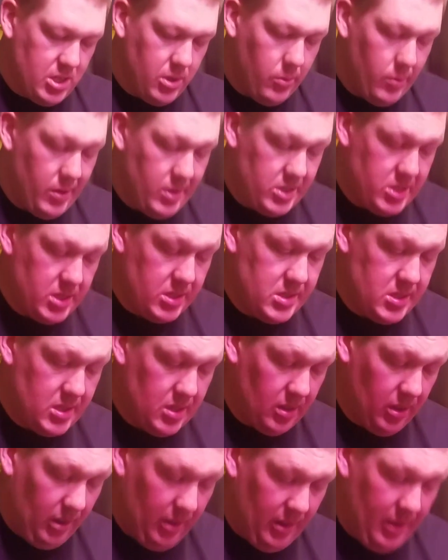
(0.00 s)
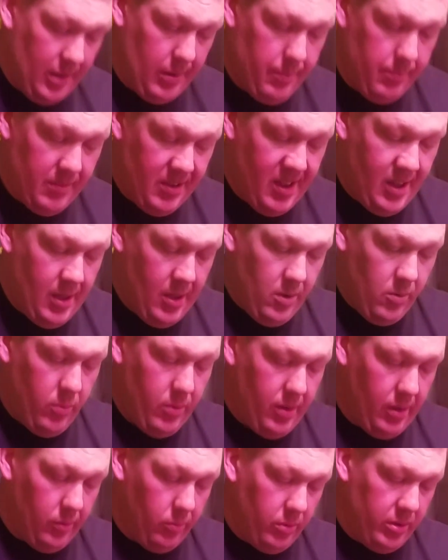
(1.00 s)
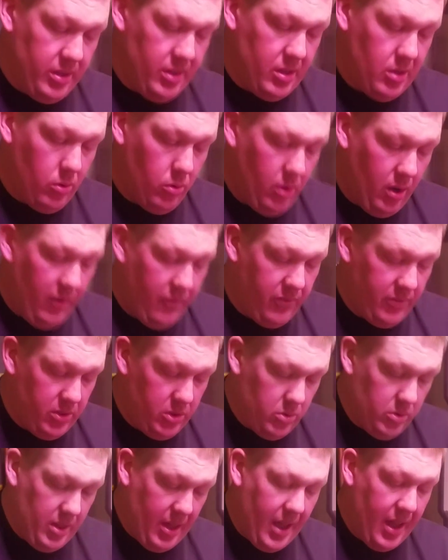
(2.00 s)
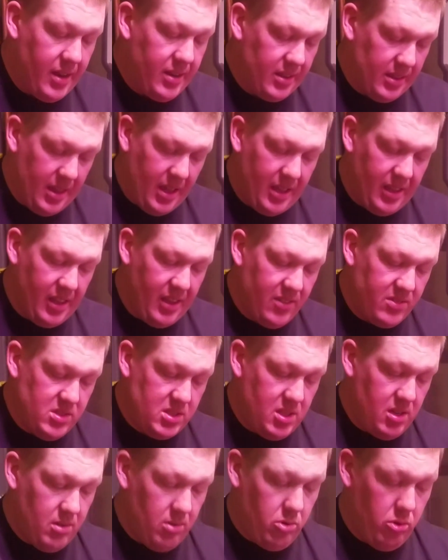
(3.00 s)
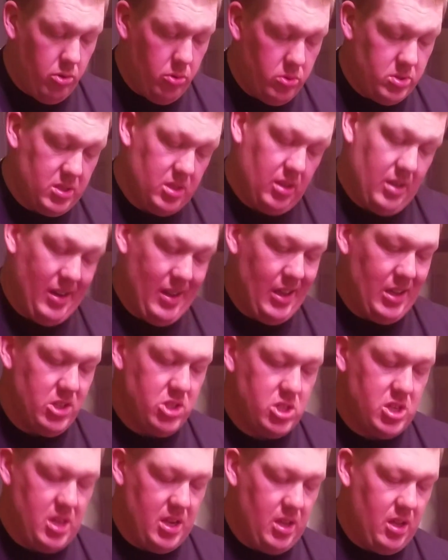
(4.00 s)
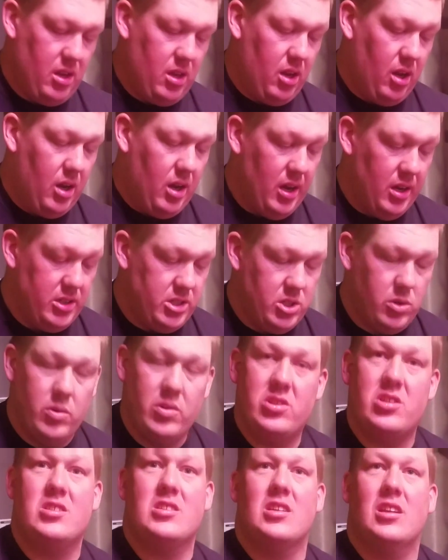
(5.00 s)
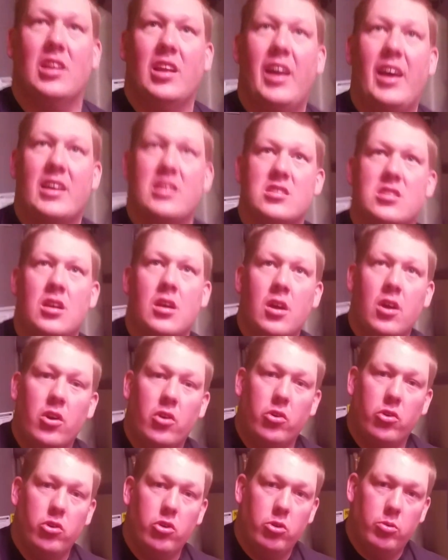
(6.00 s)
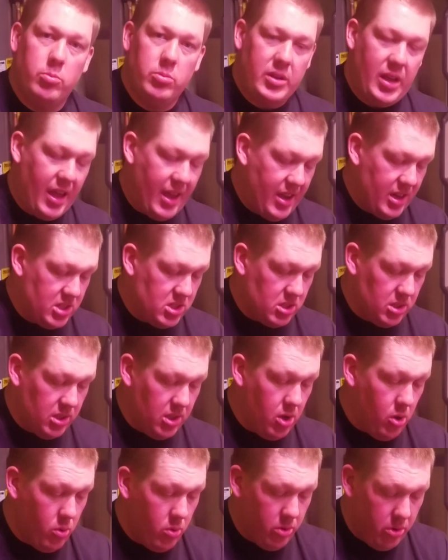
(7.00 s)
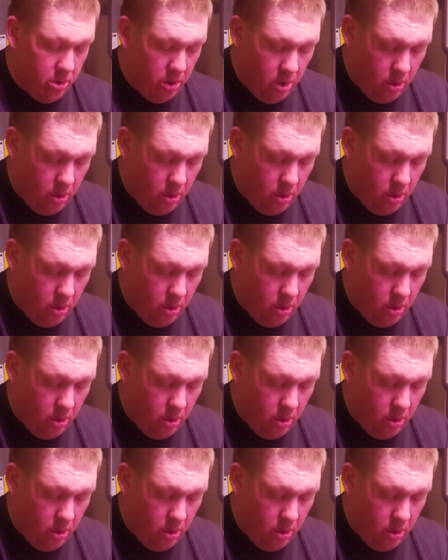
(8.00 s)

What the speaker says: inches lip. Well, when you go up and do that, that gives your roots 1 inch to 2 inches less room to actually go and grow.